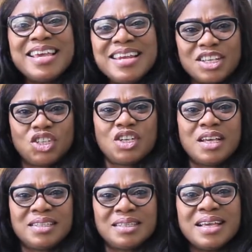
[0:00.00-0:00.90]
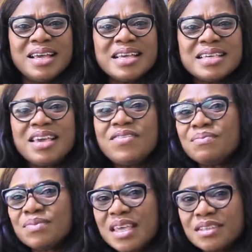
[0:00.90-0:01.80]
initiate it, give
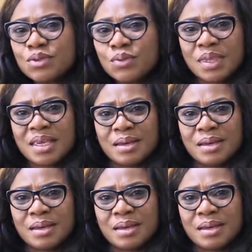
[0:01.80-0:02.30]
him things to think